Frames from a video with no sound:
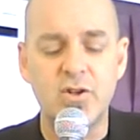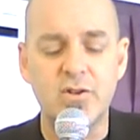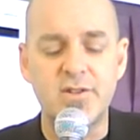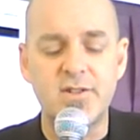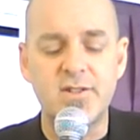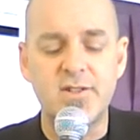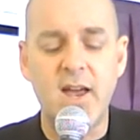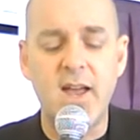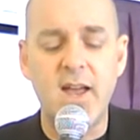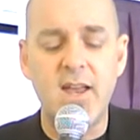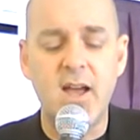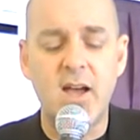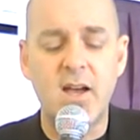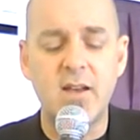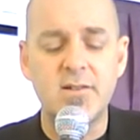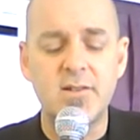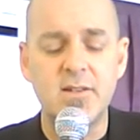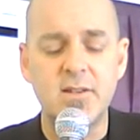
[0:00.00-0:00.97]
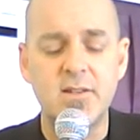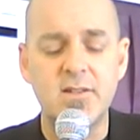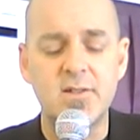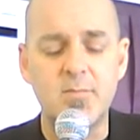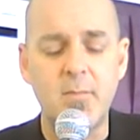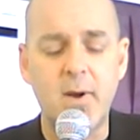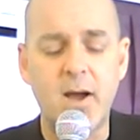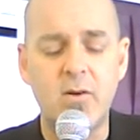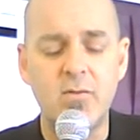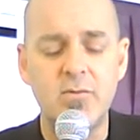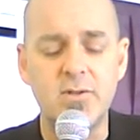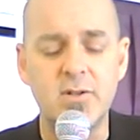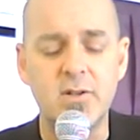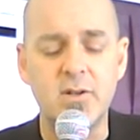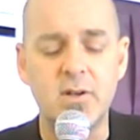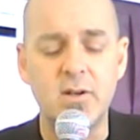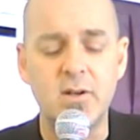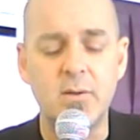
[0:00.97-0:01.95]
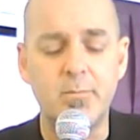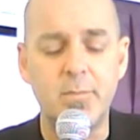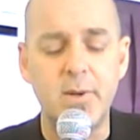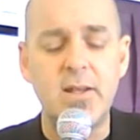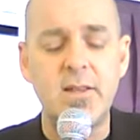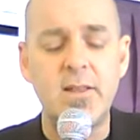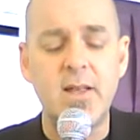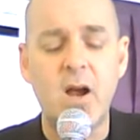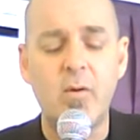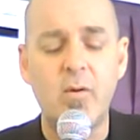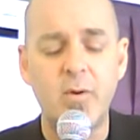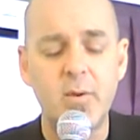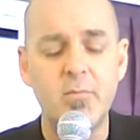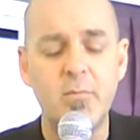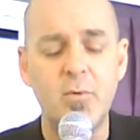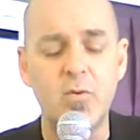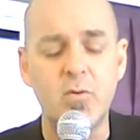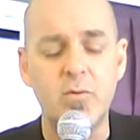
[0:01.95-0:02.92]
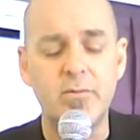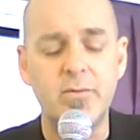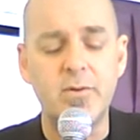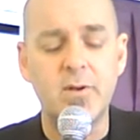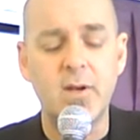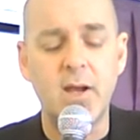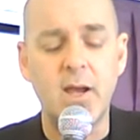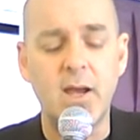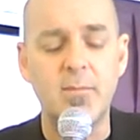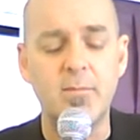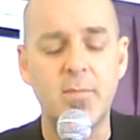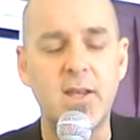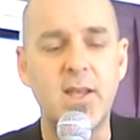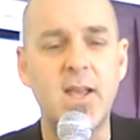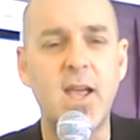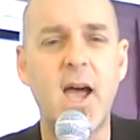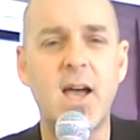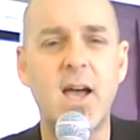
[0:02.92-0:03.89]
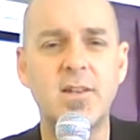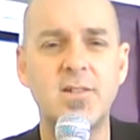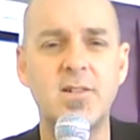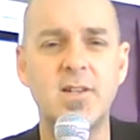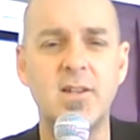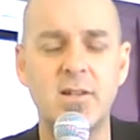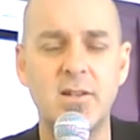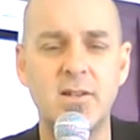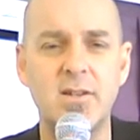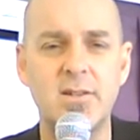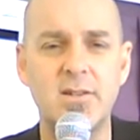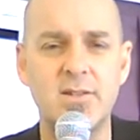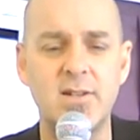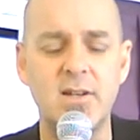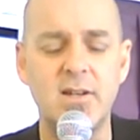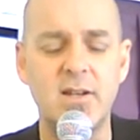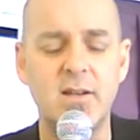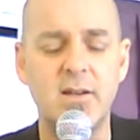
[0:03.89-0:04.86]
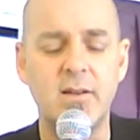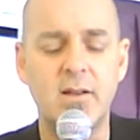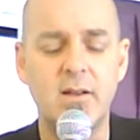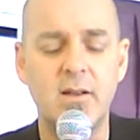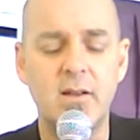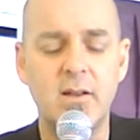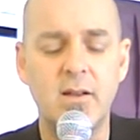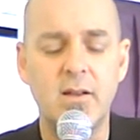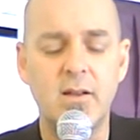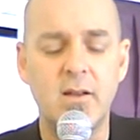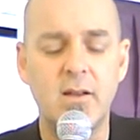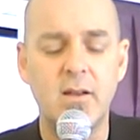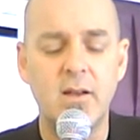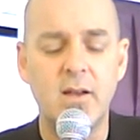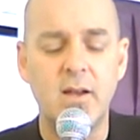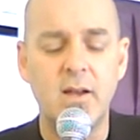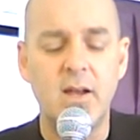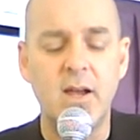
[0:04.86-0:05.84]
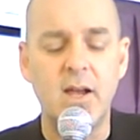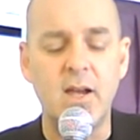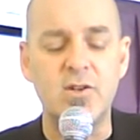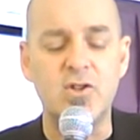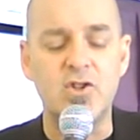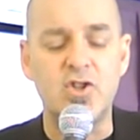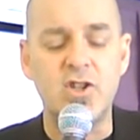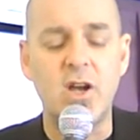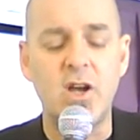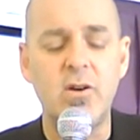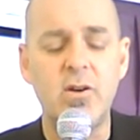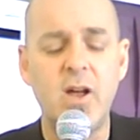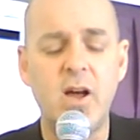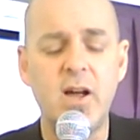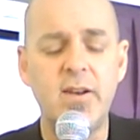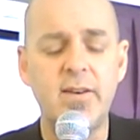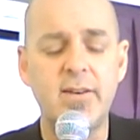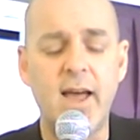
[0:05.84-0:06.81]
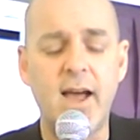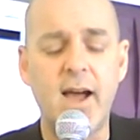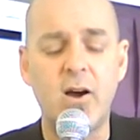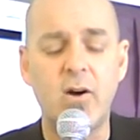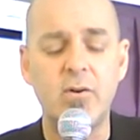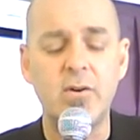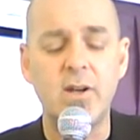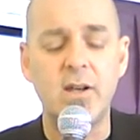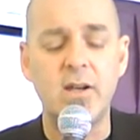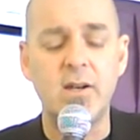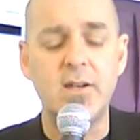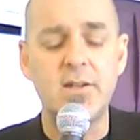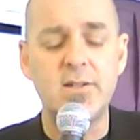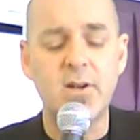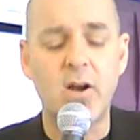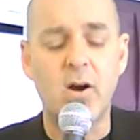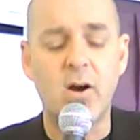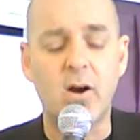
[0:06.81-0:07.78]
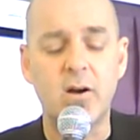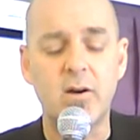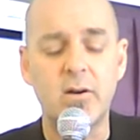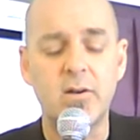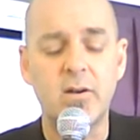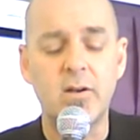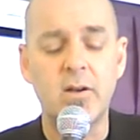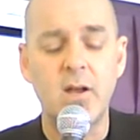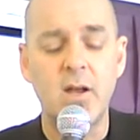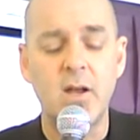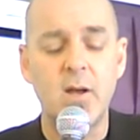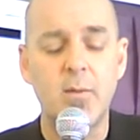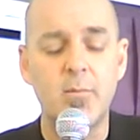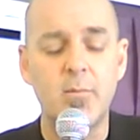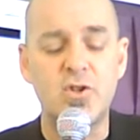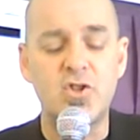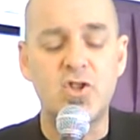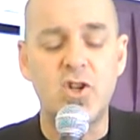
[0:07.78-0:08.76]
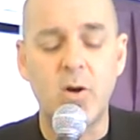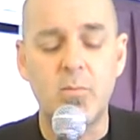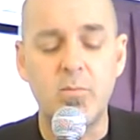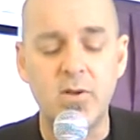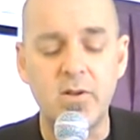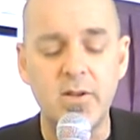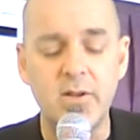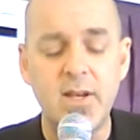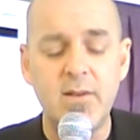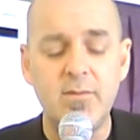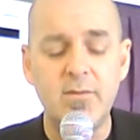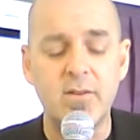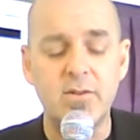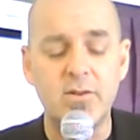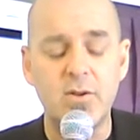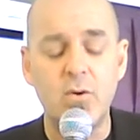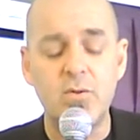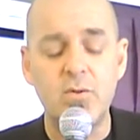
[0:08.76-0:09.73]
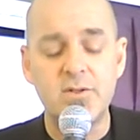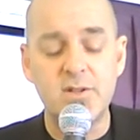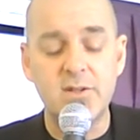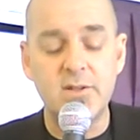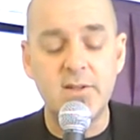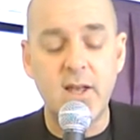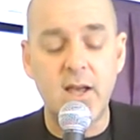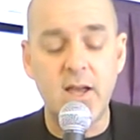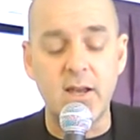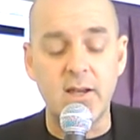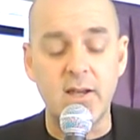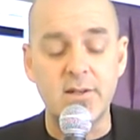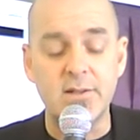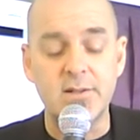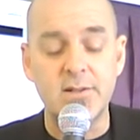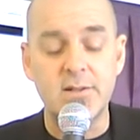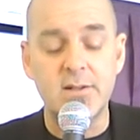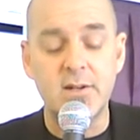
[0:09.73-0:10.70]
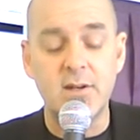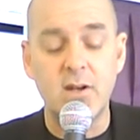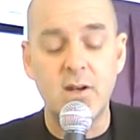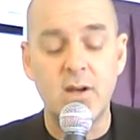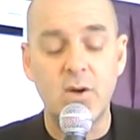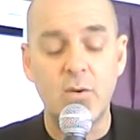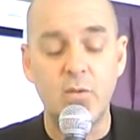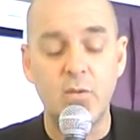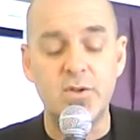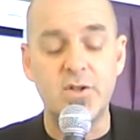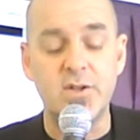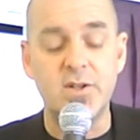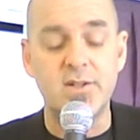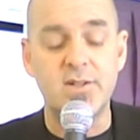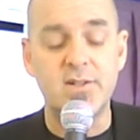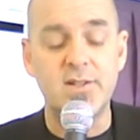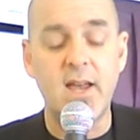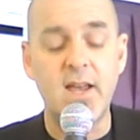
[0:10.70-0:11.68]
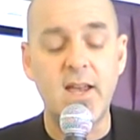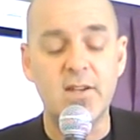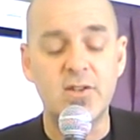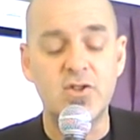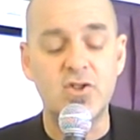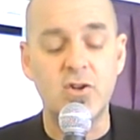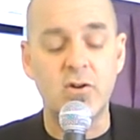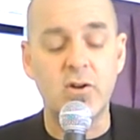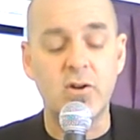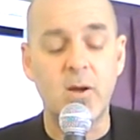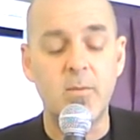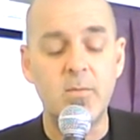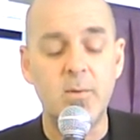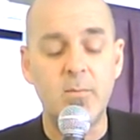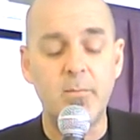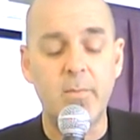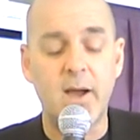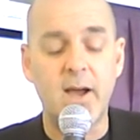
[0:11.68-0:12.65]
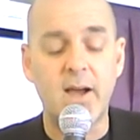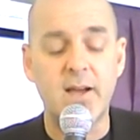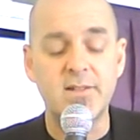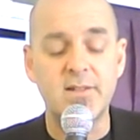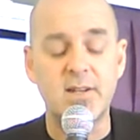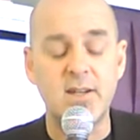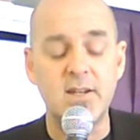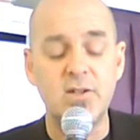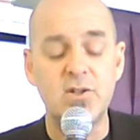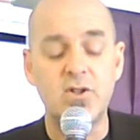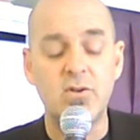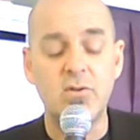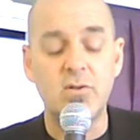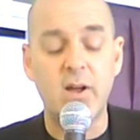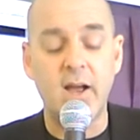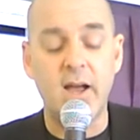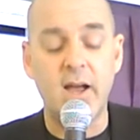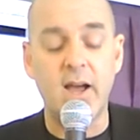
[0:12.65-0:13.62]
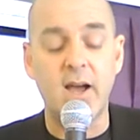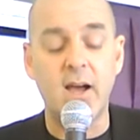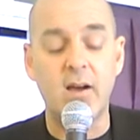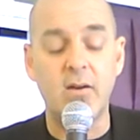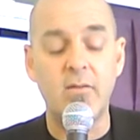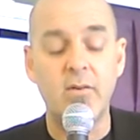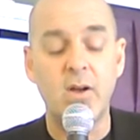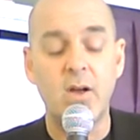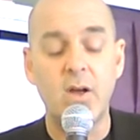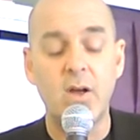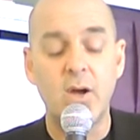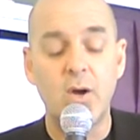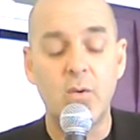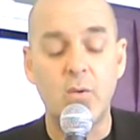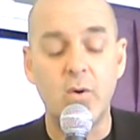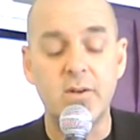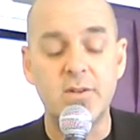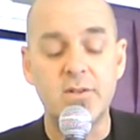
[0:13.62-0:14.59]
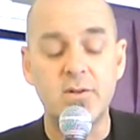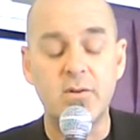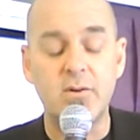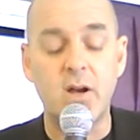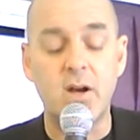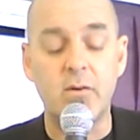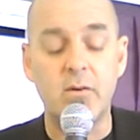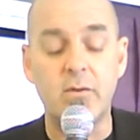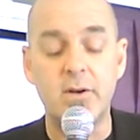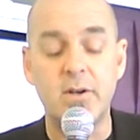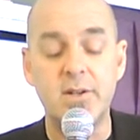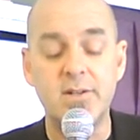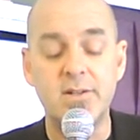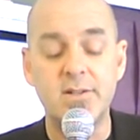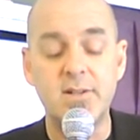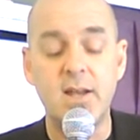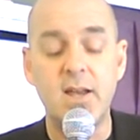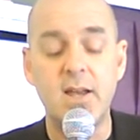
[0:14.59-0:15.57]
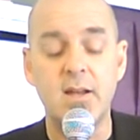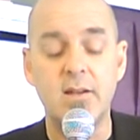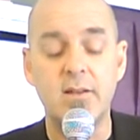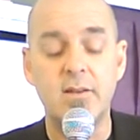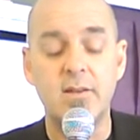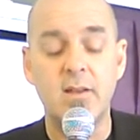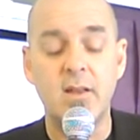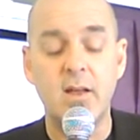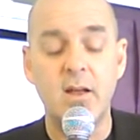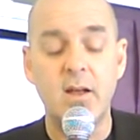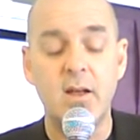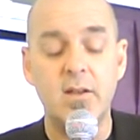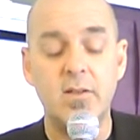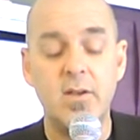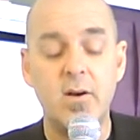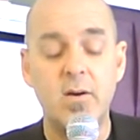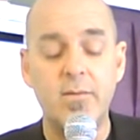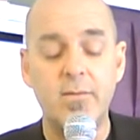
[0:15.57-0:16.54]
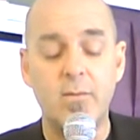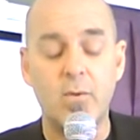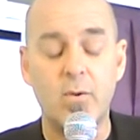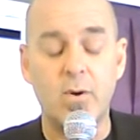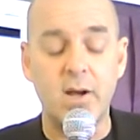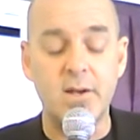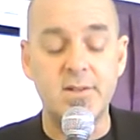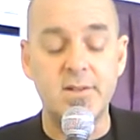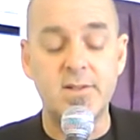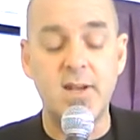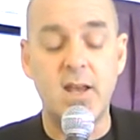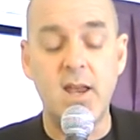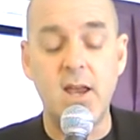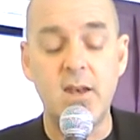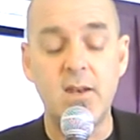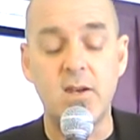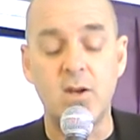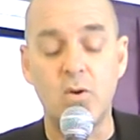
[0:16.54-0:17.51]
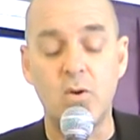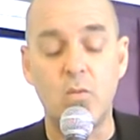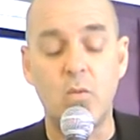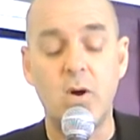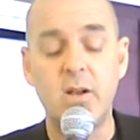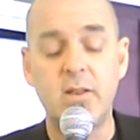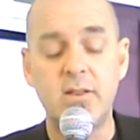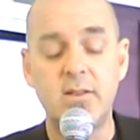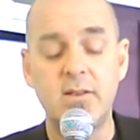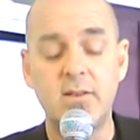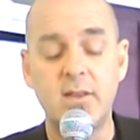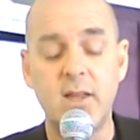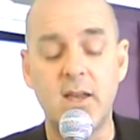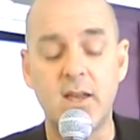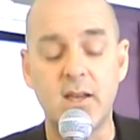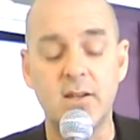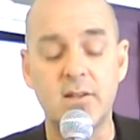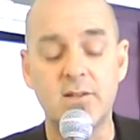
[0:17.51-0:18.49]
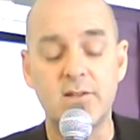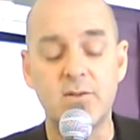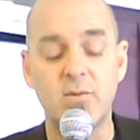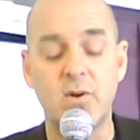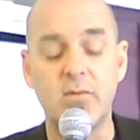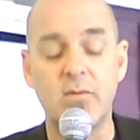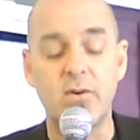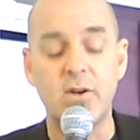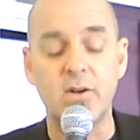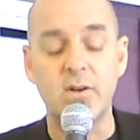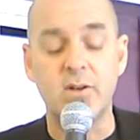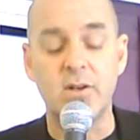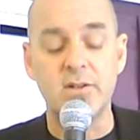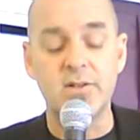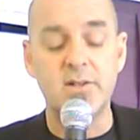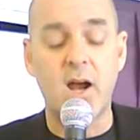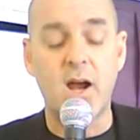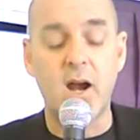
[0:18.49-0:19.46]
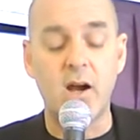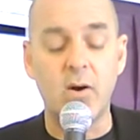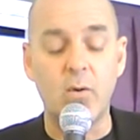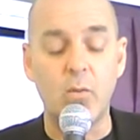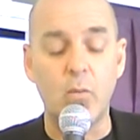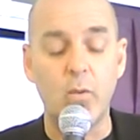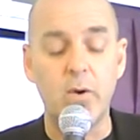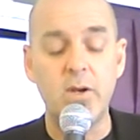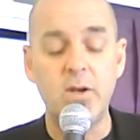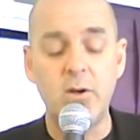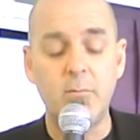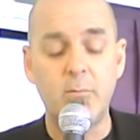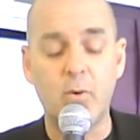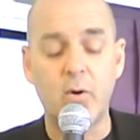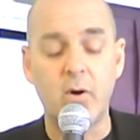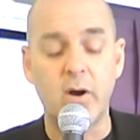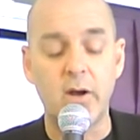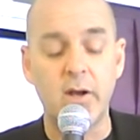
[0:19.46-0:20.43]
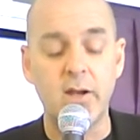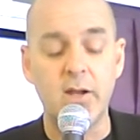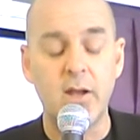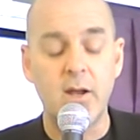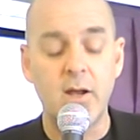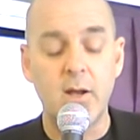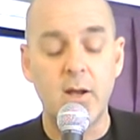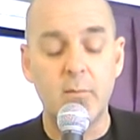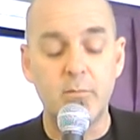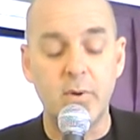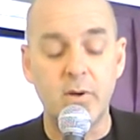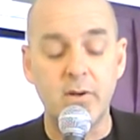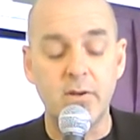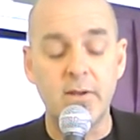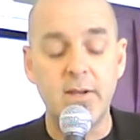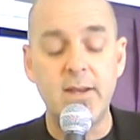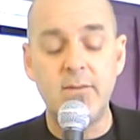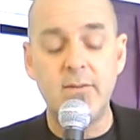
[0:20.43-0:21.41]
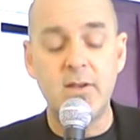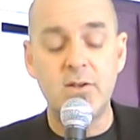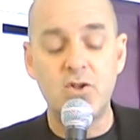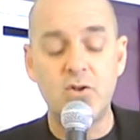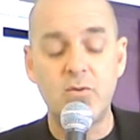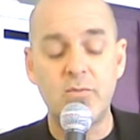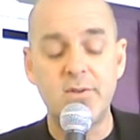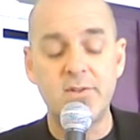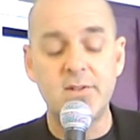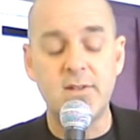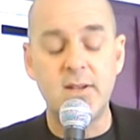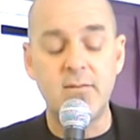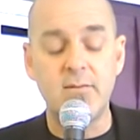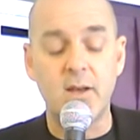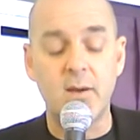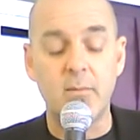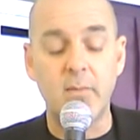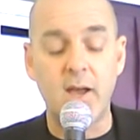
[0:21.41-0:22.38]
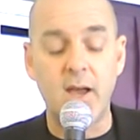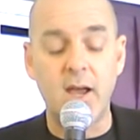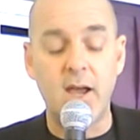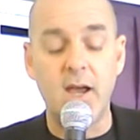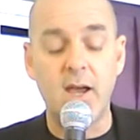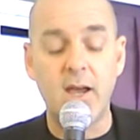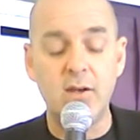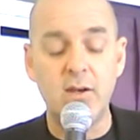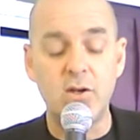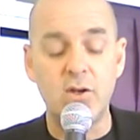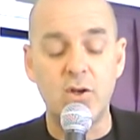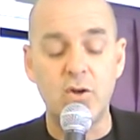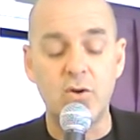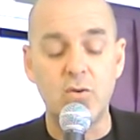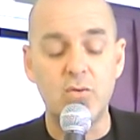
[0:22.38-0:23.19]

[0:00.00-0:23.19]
shall say unto this mountain, Be thou removed, and be cast into the sea, and shall not doubt in his heart, but shall believe that those things which he saith shall come to pass, he shall have whatsoever he saith. Therefore I say unto you, what things soever you desire when you pray, believe that you receive them, and